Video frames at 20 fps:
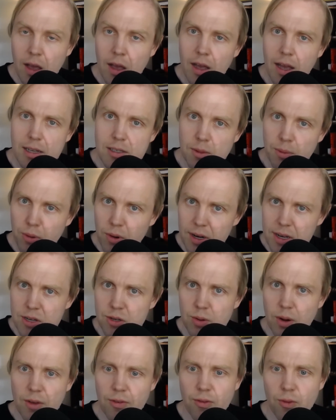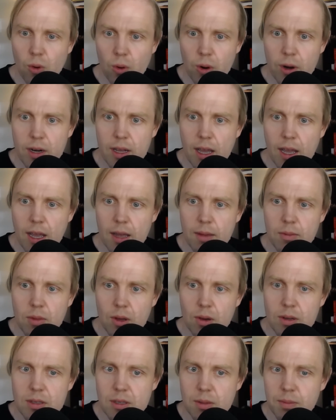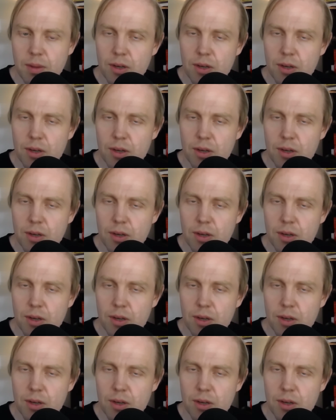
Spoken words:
It's a pretty straightforward game, though it's a